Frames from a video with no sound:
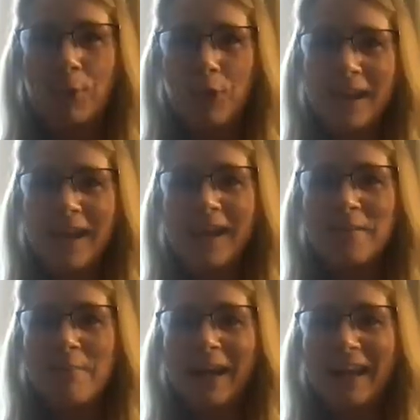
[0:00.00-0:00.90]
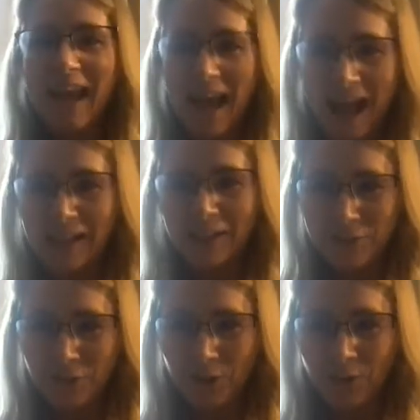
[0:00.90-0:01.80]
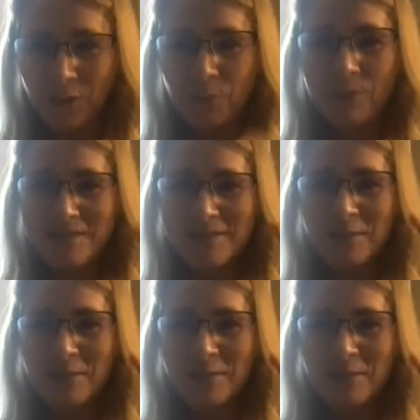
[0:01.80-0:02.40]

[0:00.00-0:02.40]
putting in my calendar the reason